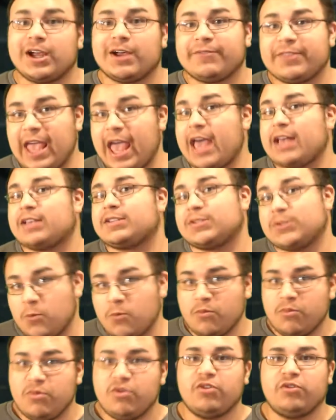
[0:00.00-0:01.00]
off, the
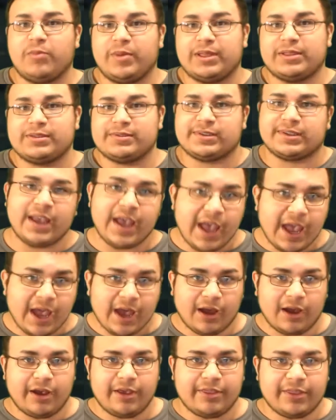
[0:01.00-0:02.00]
exo movements,
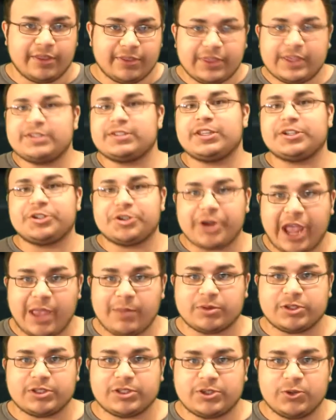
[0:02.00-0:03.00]
the things that you're
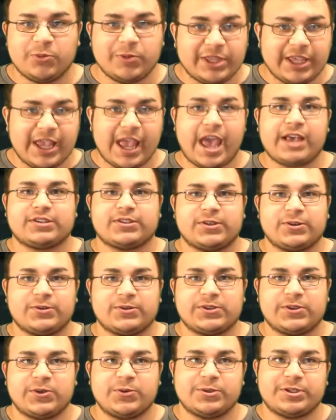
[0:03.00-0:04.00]
able to do with the
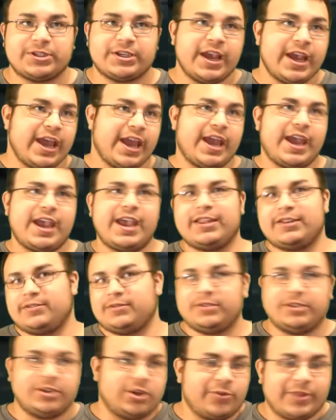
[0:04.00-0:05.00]
exosuit,
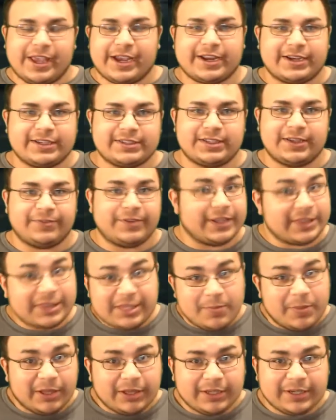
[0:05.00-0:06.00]
and, that kind of stuff. Not
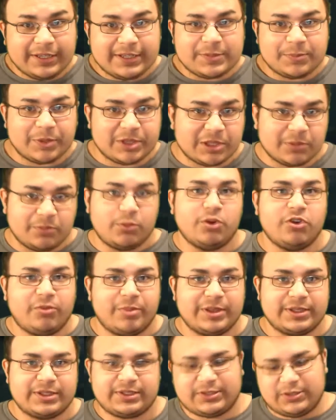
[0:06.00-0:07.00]
the abilities, but the
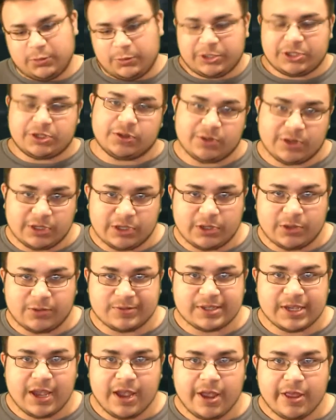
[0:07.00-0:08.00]
movements to which you can
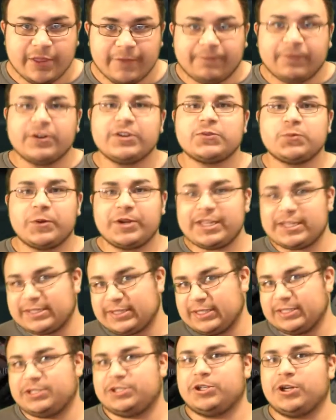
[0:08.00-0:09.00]
use. The first one
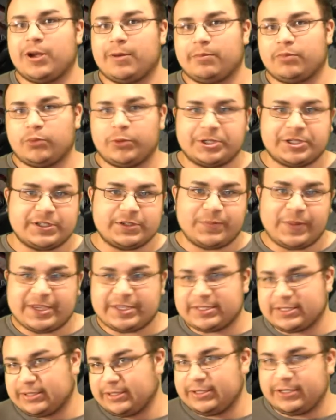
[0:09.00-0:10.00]
is the jump, which is
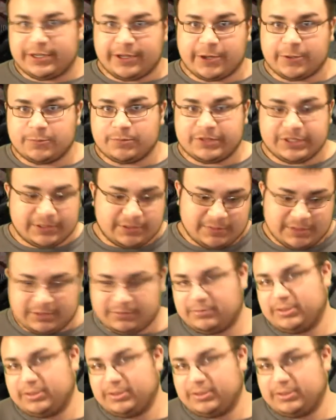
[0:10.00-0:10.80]
basically, just